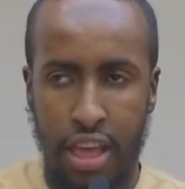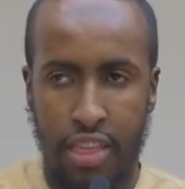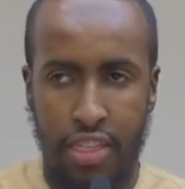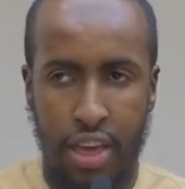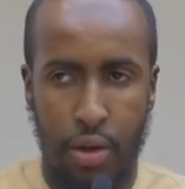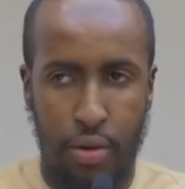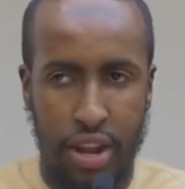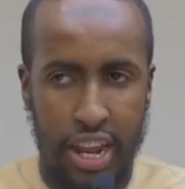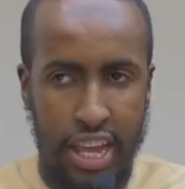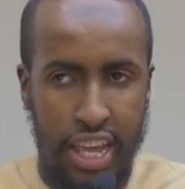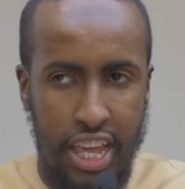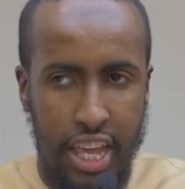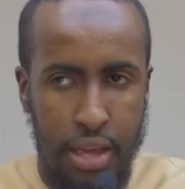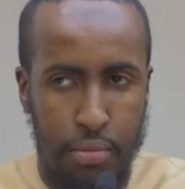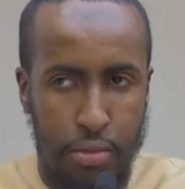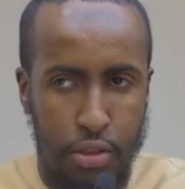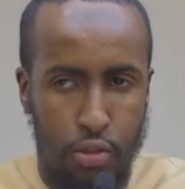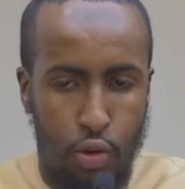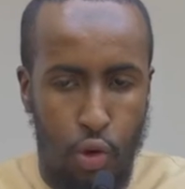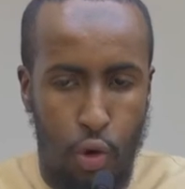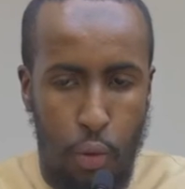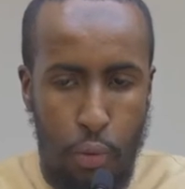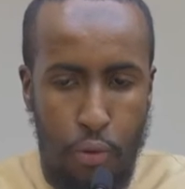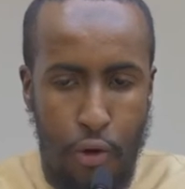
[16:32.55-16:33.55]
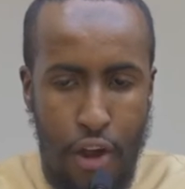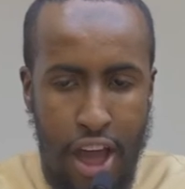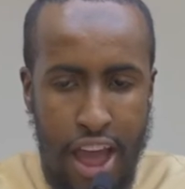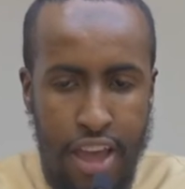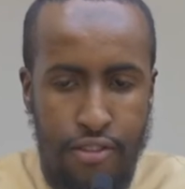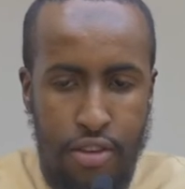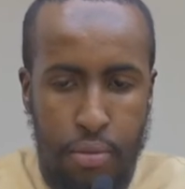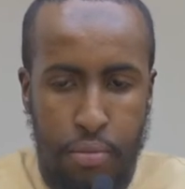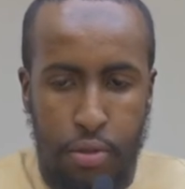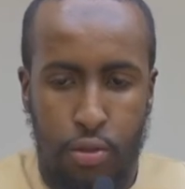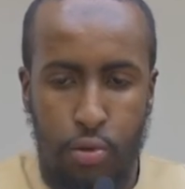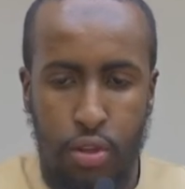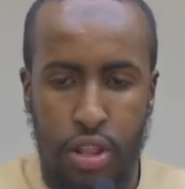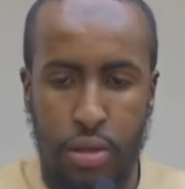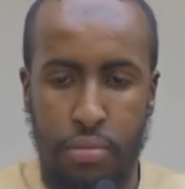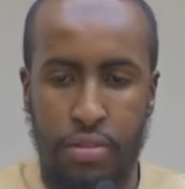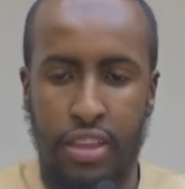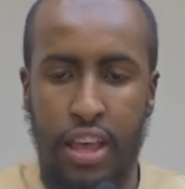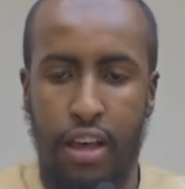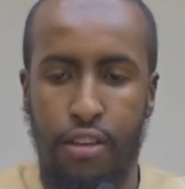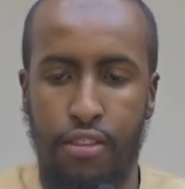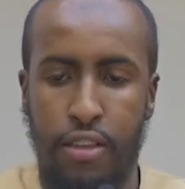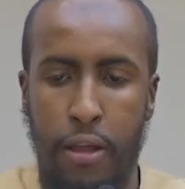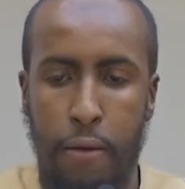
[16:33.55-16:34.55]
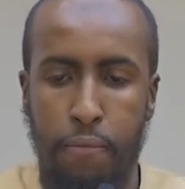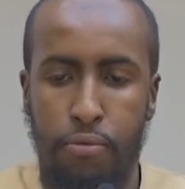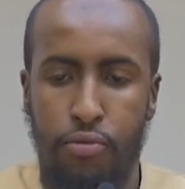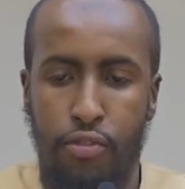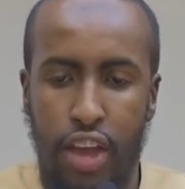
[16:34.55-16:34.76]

They want to keep this all private between themselves.